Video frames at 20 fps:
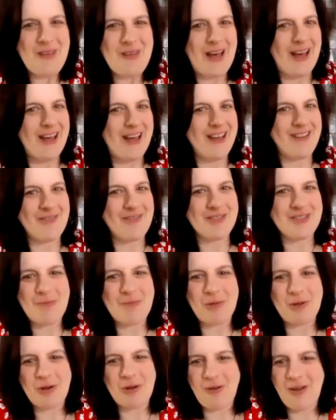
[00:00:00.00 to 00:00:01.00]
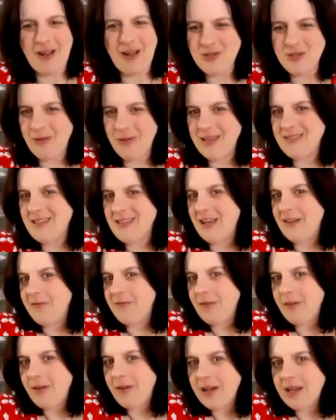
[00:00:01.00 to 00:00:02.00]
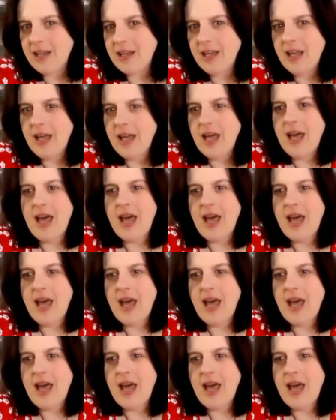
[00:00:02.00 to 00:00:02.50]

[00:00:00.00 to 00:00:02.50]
I was able to graduate debt free